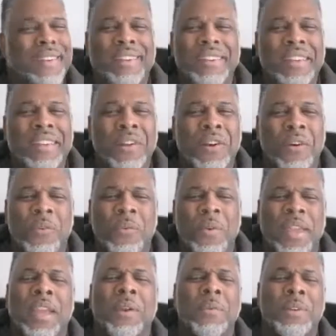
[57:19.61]

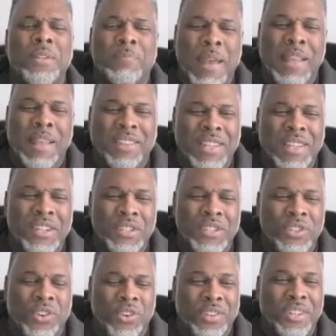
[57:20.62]
he was mentally
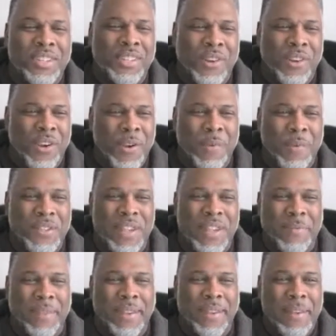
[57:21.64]
disturbed or something.